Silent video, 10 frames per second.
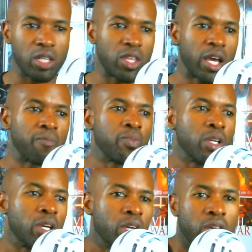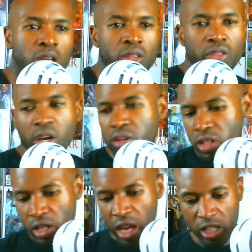that there's
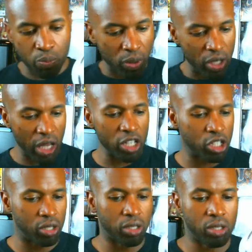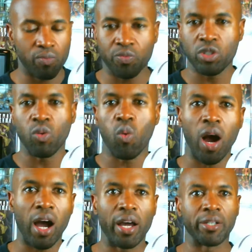an explanation to
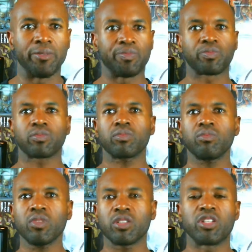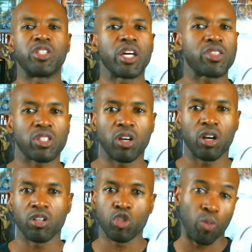why the Death
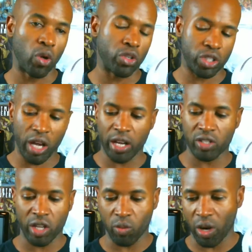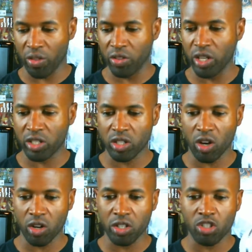Star, spoilers guys, that why the Death
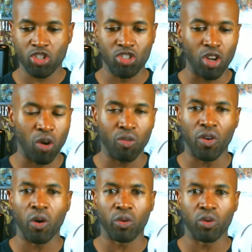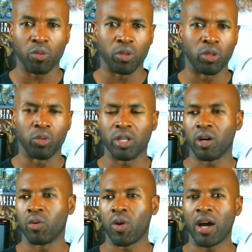Star is so vulnerable,
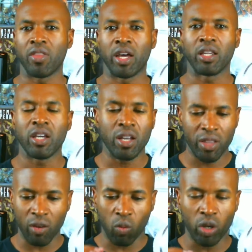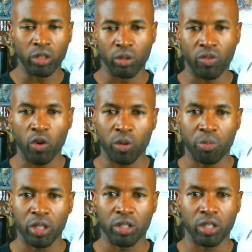or why that one little
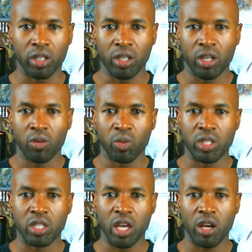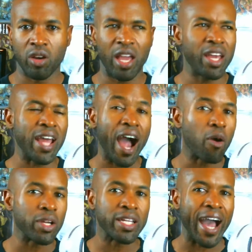vulnerability was there, and how
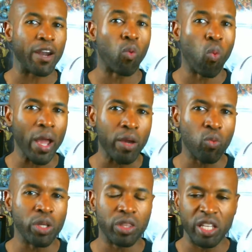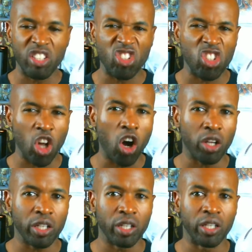he got away with
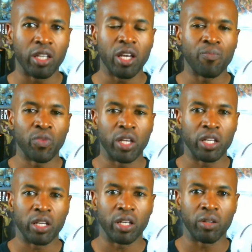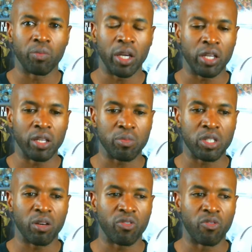installing it and making
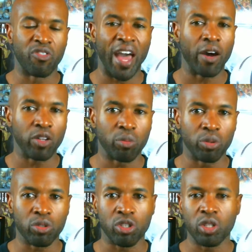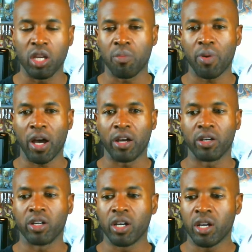himself valuable to the
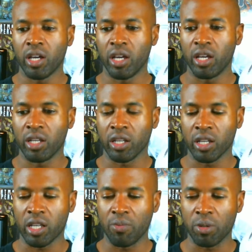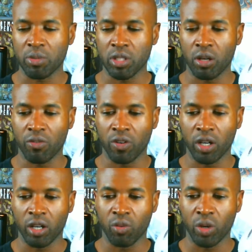Empire. And keeping himself
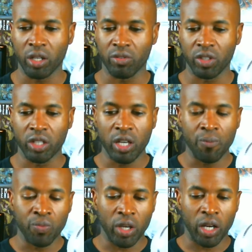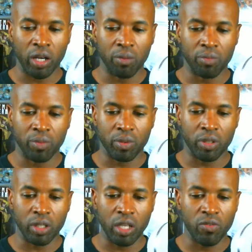relevant,
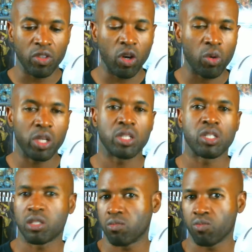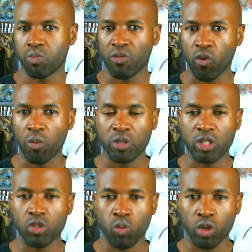even though his
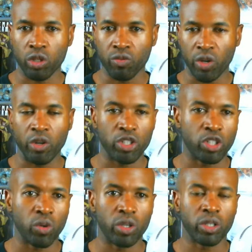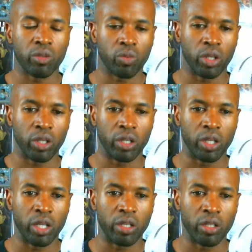performances were very short, and
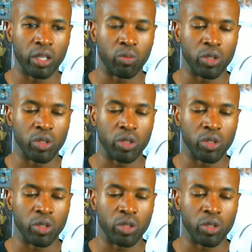there